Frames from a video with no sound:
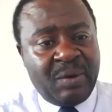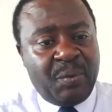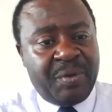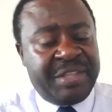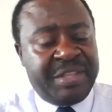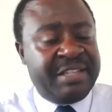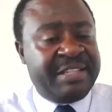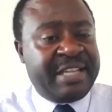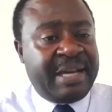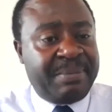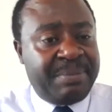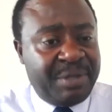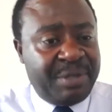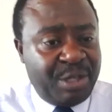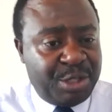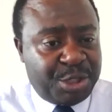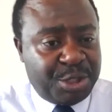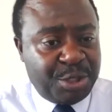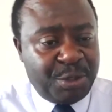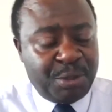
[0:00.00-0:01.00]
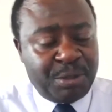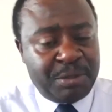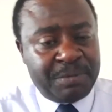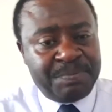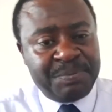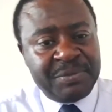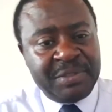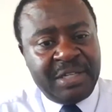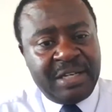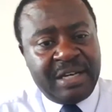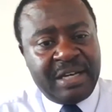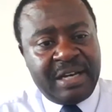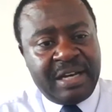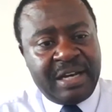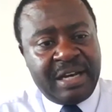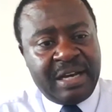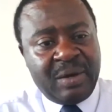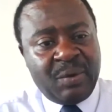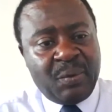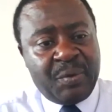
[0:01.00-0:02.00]
within WHO,
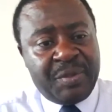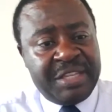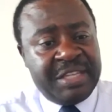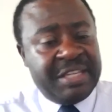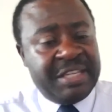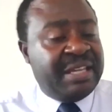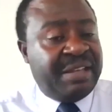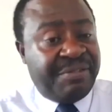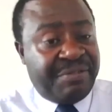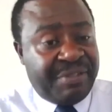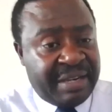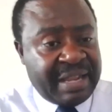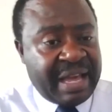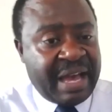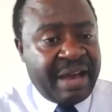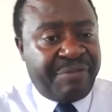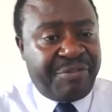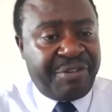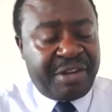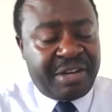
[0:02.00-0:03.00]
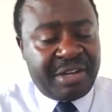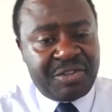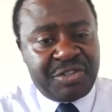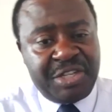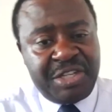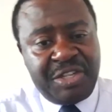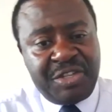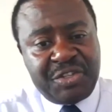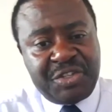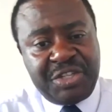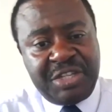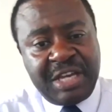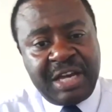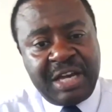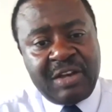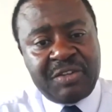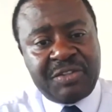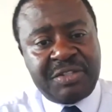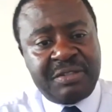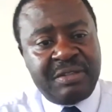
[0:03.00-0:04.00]
within even Africa
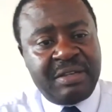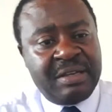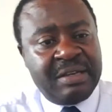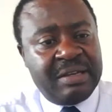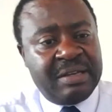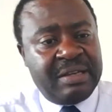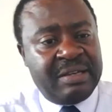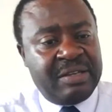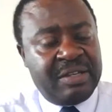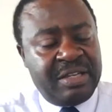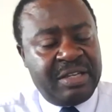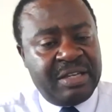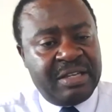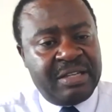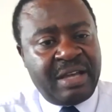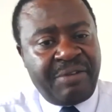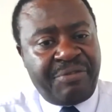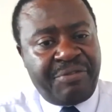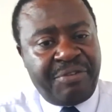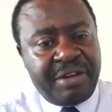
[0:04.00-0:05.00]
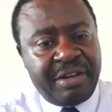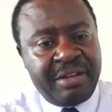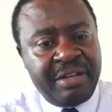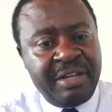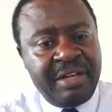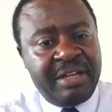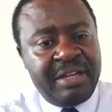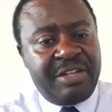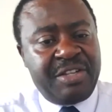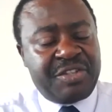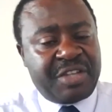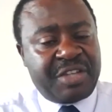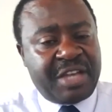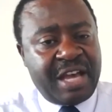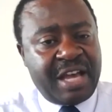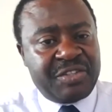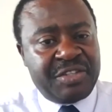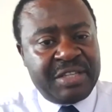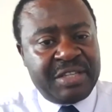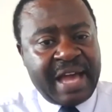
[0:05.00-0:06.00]
CDC here in Africa,
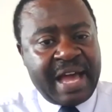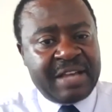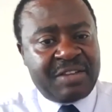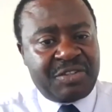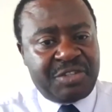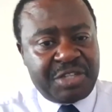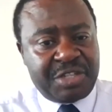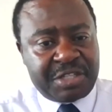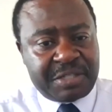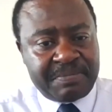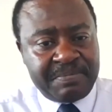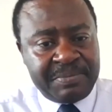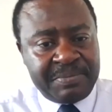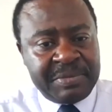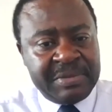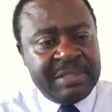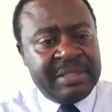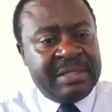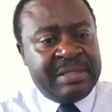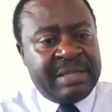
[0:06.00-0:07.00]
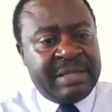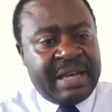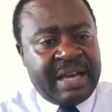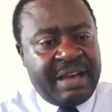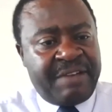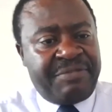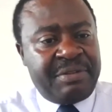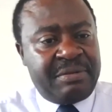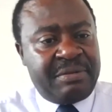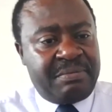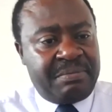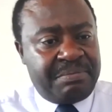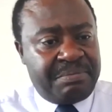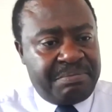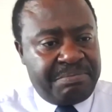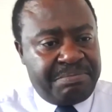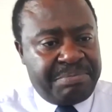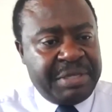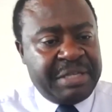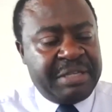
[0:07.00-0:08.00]
discussing access. Having
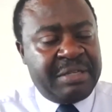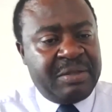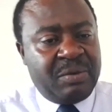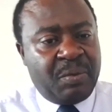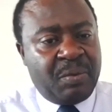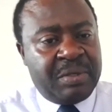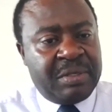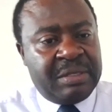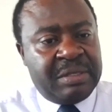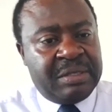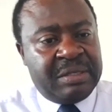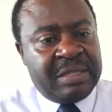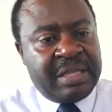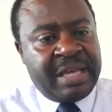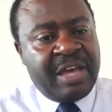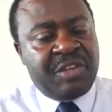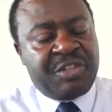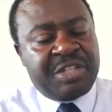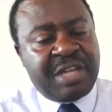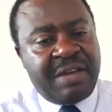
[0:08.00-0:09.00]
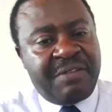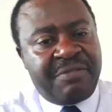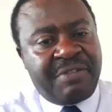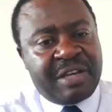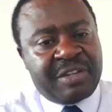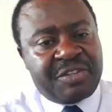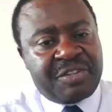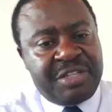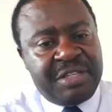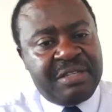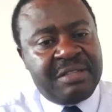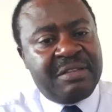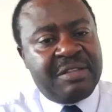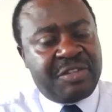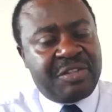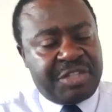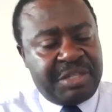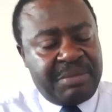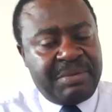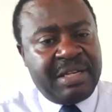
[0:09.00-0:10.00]
been in the HIV vaccine,
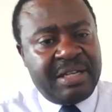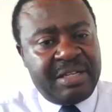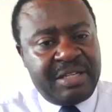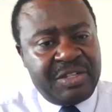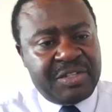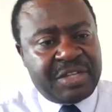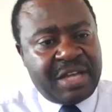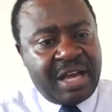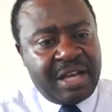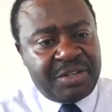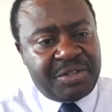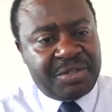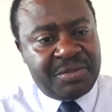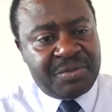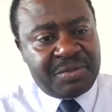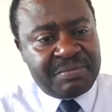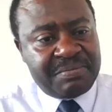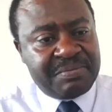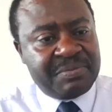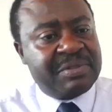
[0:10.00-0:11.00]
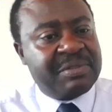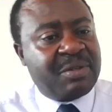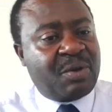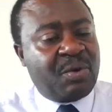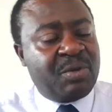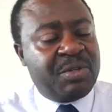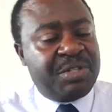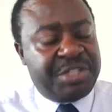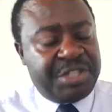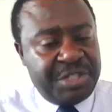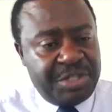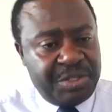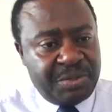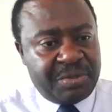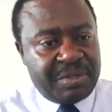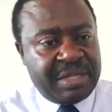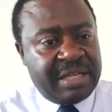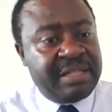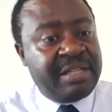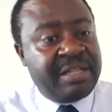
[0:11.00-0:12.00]
similar discussions
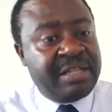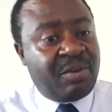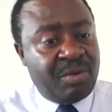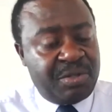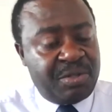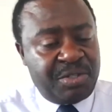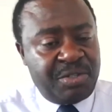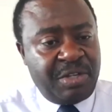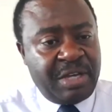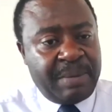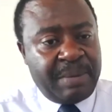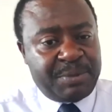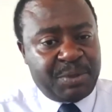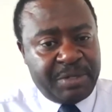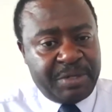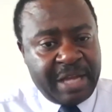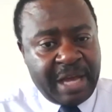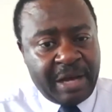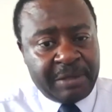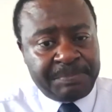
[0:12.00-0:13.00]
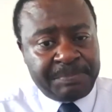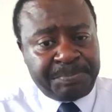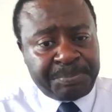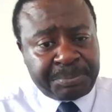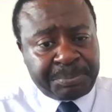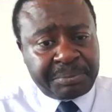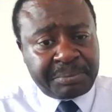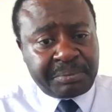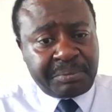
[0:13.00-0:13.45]
continued, and they continue up to now.